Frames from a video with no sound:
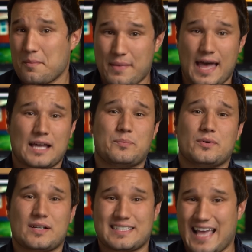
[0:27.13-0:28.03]

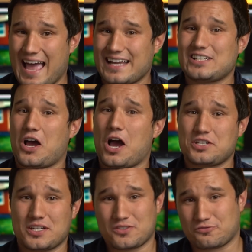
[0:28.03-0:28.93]
MacBooks,
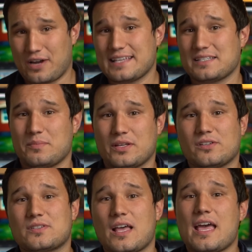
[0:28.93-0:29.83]
Hackintoshes, Ryzen
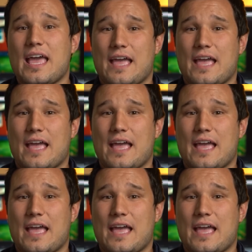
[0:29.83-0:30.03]
builds,